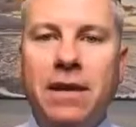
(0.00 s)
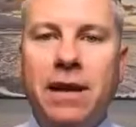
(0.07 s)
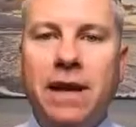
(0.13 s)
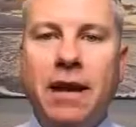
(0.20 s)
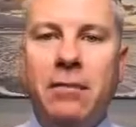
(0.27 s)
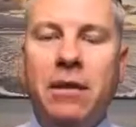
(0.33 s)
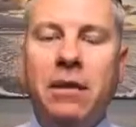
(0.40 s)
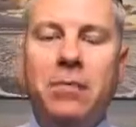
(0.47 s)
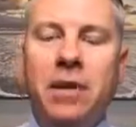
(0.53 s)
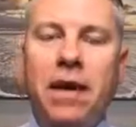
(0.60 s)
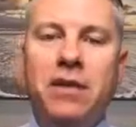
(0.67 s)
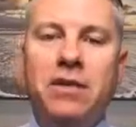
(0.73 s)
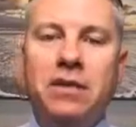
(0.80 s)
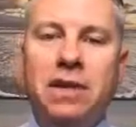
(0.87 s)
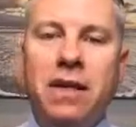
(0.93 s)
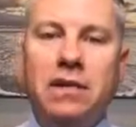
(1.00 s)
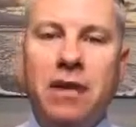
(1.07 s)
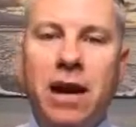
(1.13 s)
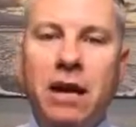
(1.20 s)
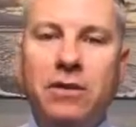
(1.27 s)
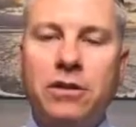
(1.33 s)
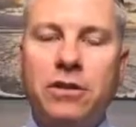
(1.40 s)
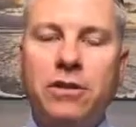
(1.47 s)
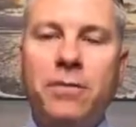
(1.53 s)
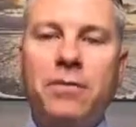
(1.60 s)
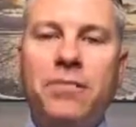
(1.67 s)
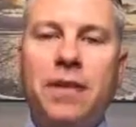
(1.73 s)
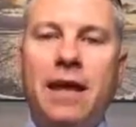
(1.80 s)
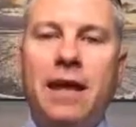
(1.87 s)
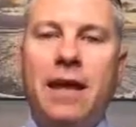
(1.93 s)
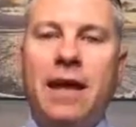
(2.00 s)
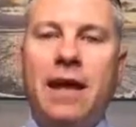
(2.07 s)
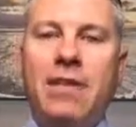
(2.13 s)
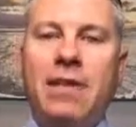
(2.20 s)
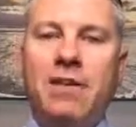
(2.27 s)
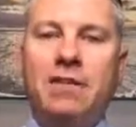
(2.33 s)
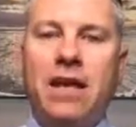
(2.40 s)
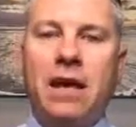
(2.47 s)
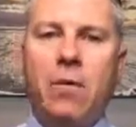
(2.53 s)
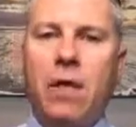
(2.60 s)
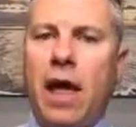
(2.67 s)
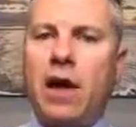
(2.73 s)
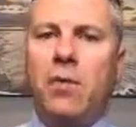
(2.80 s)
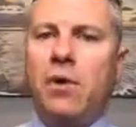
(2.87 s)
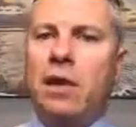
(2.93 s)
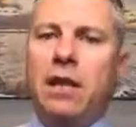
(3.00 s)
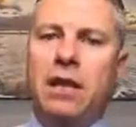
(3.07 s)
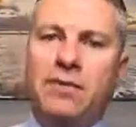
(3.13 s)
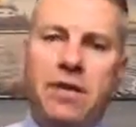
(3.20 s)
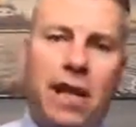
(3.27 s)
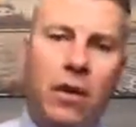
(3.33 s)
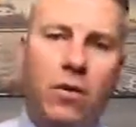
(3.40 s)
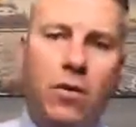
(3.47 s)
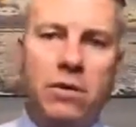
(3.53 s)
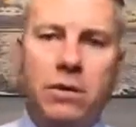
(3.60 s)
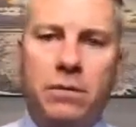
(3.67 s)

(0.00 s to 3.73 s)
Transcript: how many patients that I talk to, and they'll say, well, I don't want to live that old.